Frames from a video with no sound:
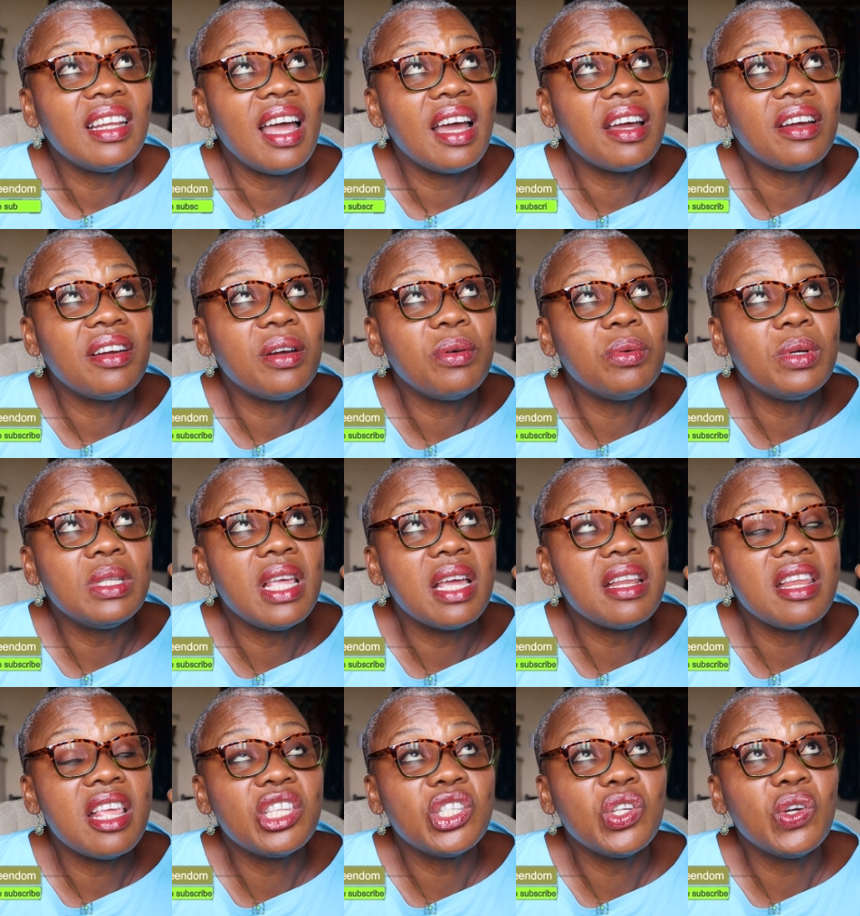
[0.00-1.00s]
That girl who
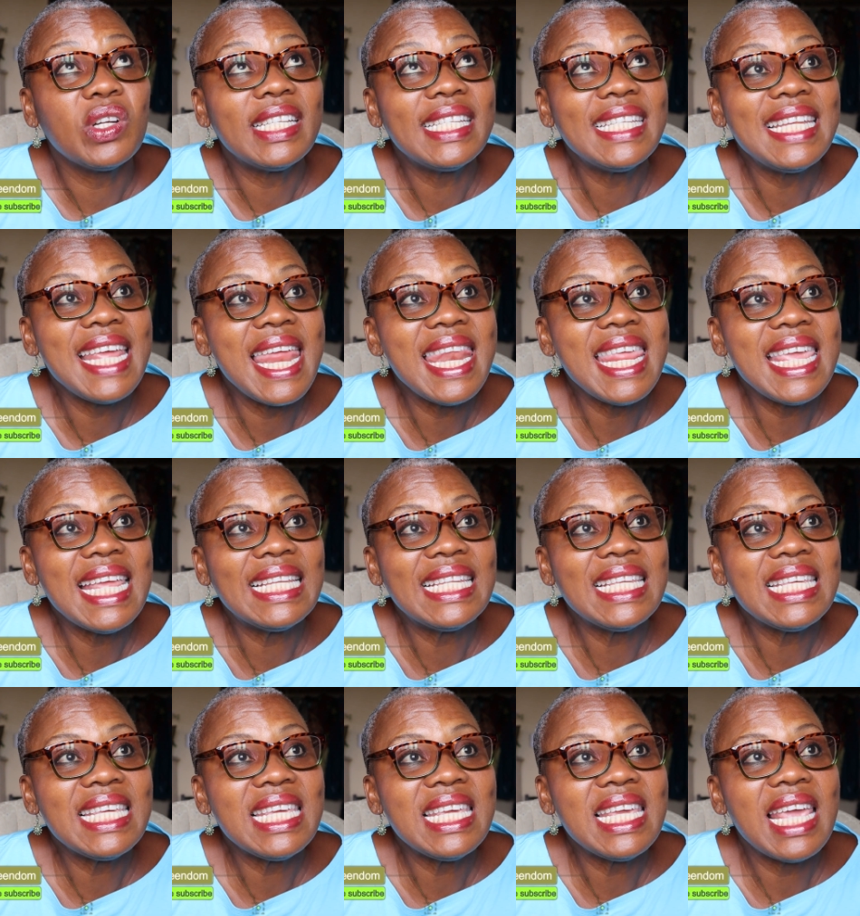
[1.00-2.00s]
sang the song, Teni,
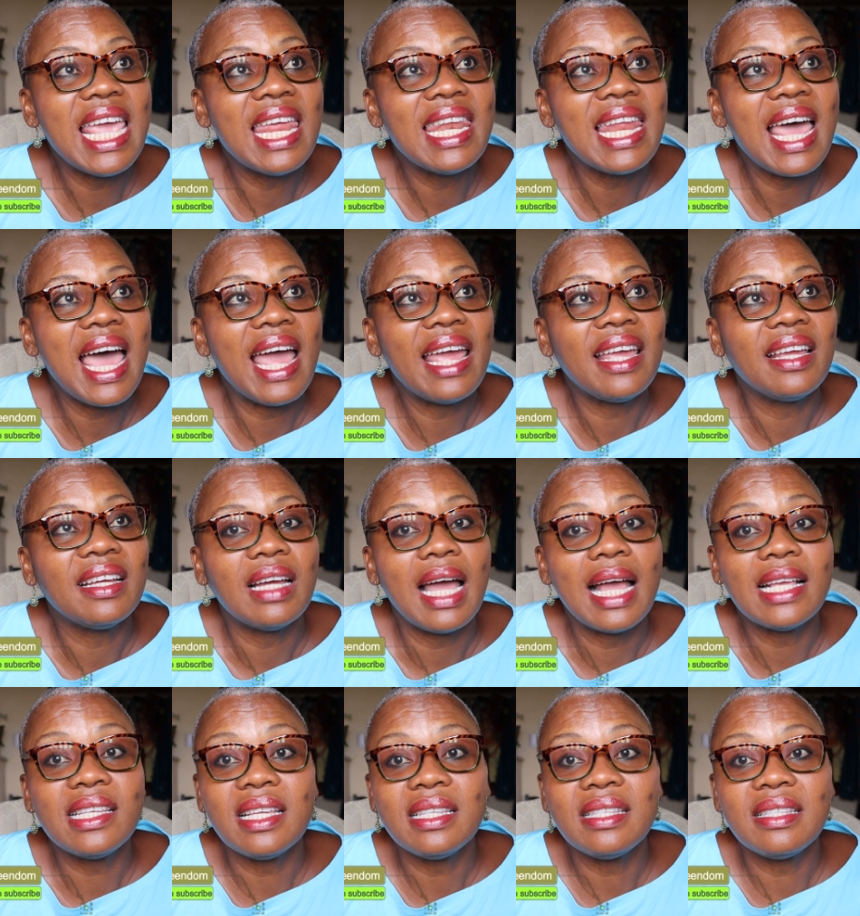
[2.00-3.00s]
T-E-N-I.
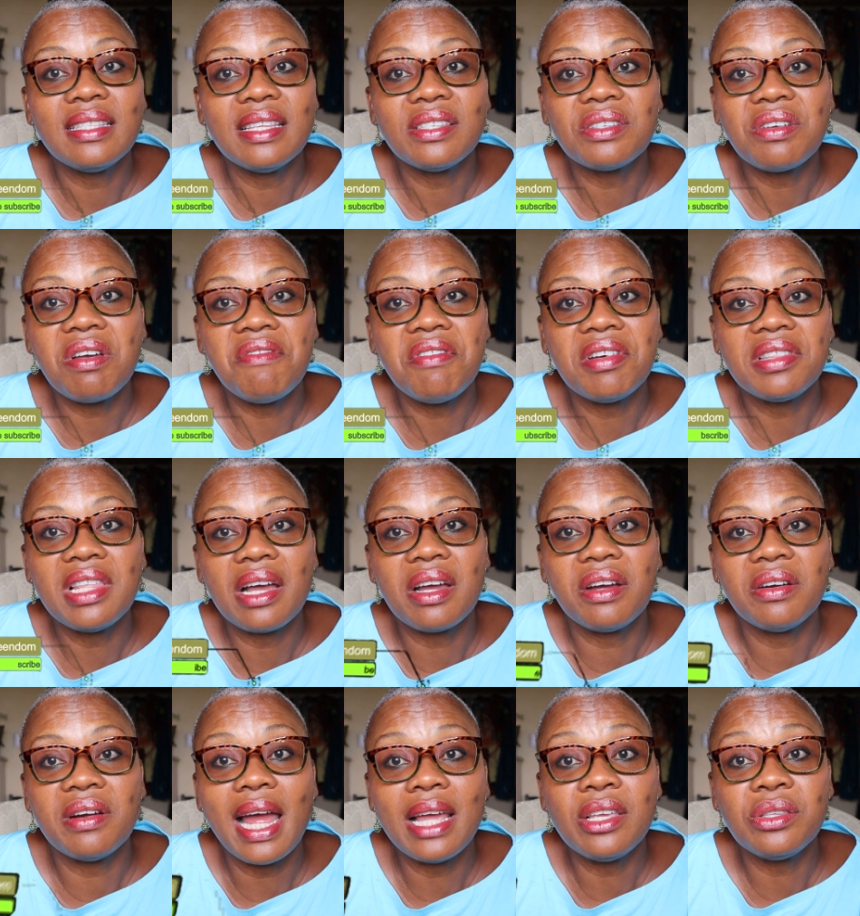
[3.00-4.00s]
I just discovered that
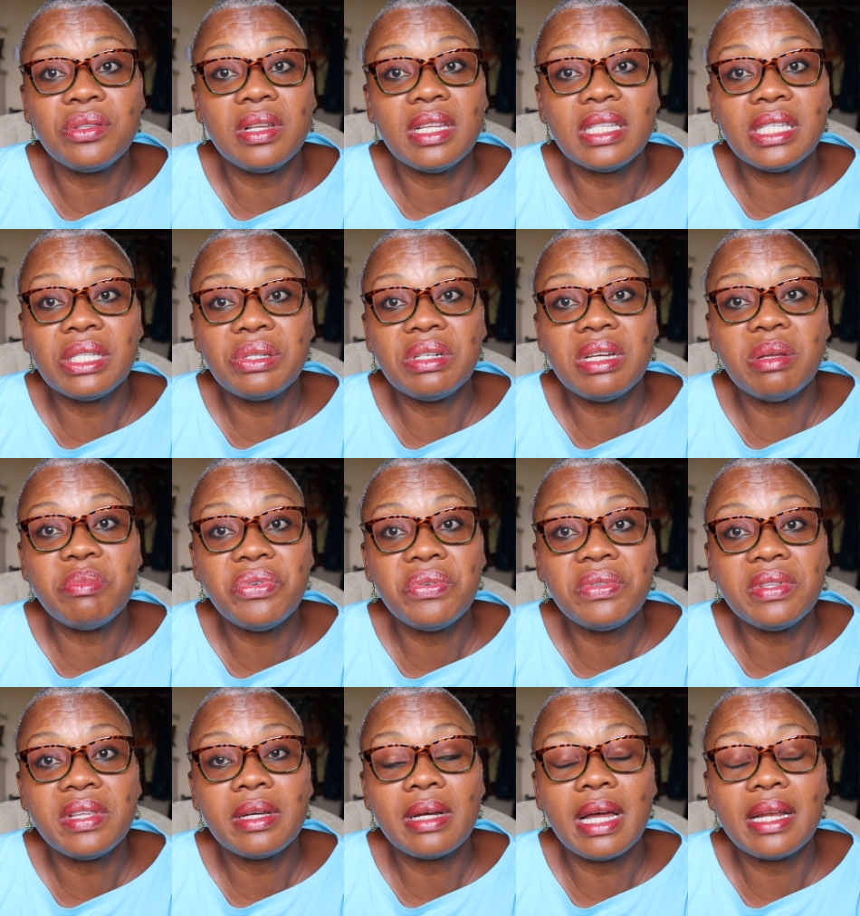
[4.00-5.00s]
girl. I used to listen to the
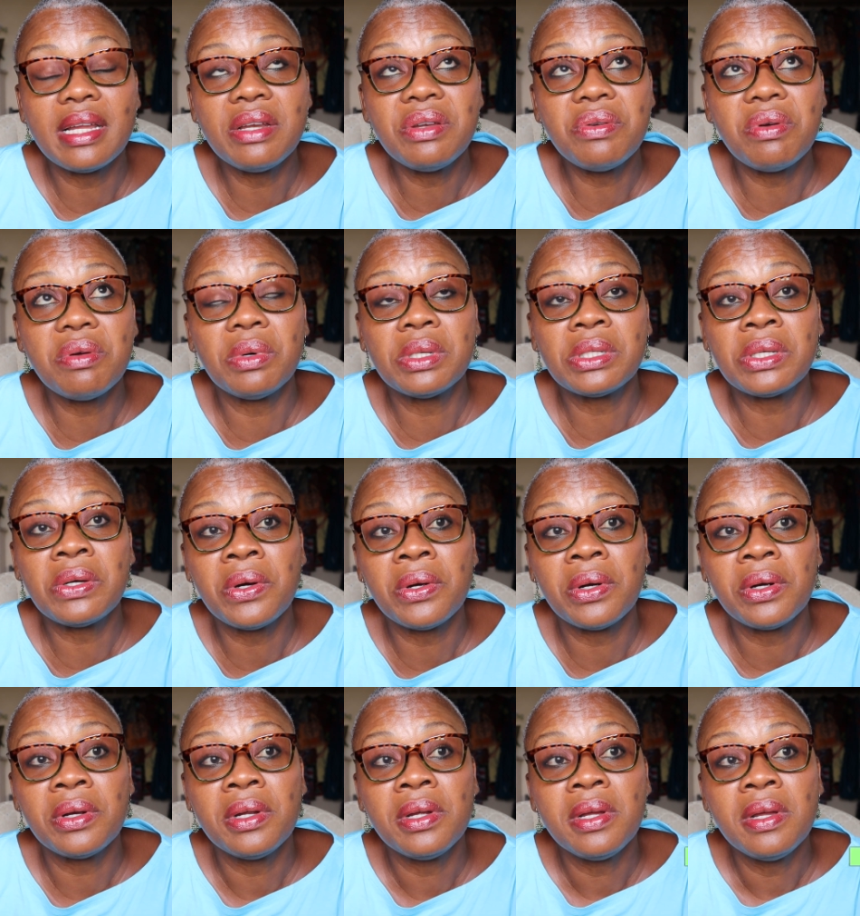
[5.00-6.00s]
music. I didn't know it was
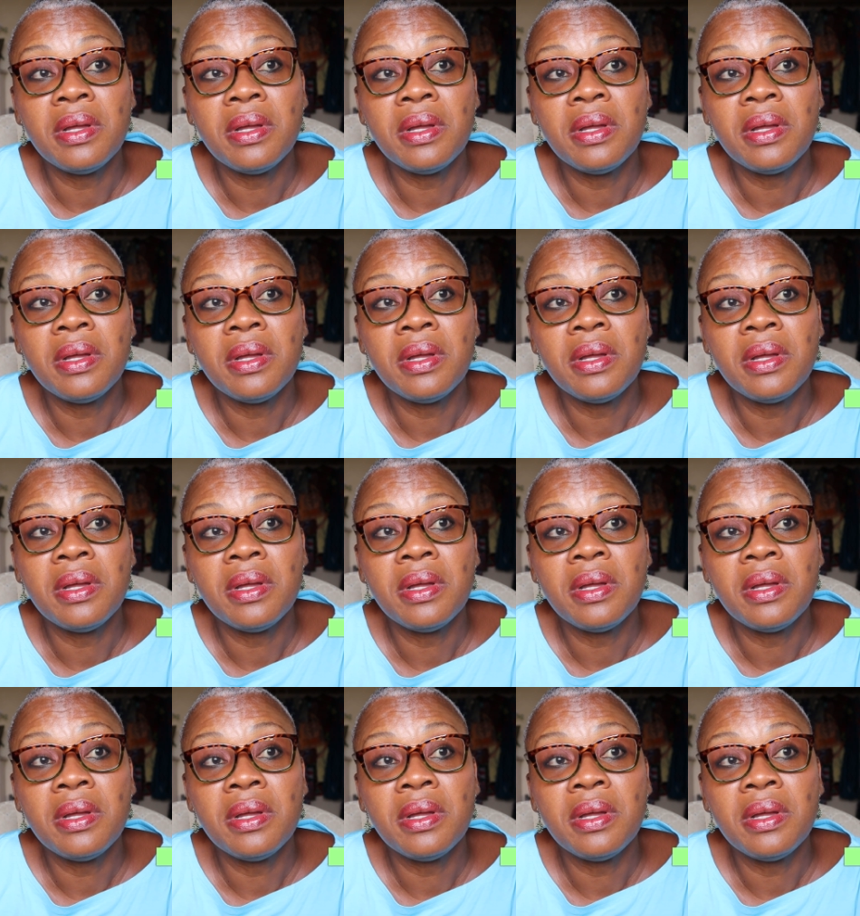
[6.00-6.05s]
her.